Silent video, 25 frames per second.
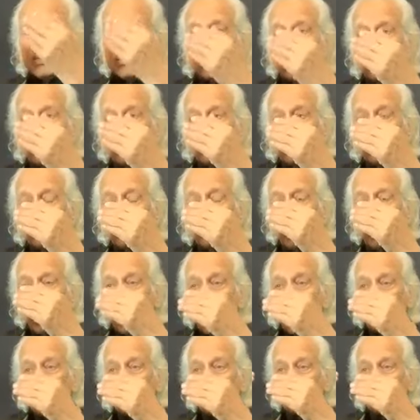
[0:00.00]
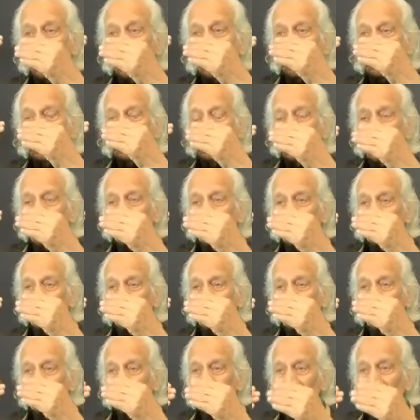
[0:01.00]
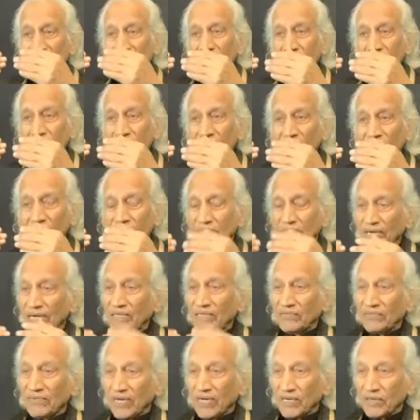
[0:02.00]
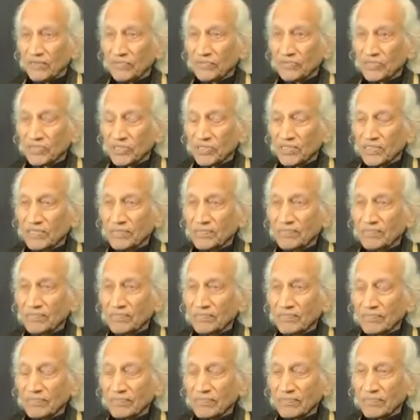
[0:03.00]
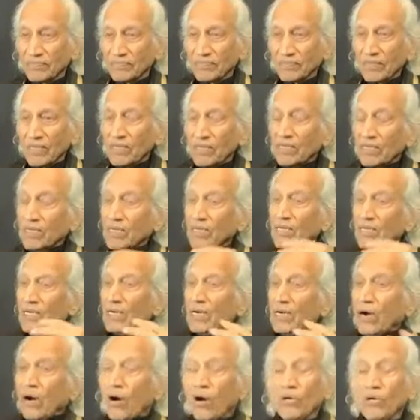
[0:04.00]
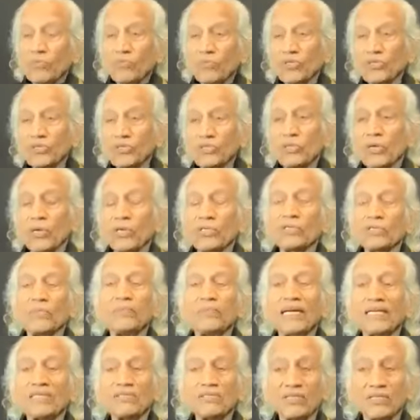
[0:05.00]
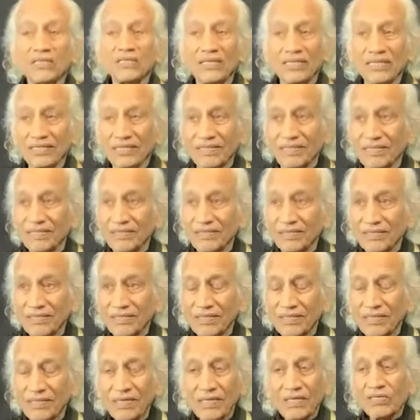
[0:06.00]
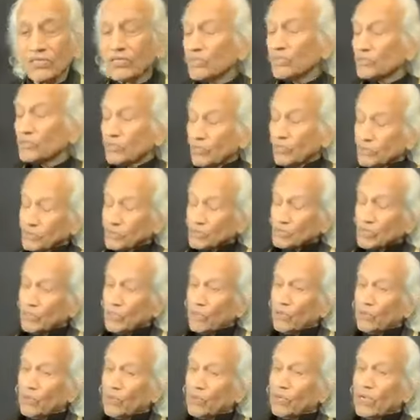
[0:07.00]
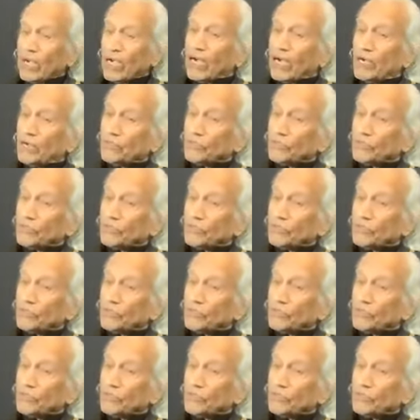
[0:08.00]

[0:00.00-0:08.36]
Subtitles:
to alpha, theta, delta brainwaves almost automatically. You don't know how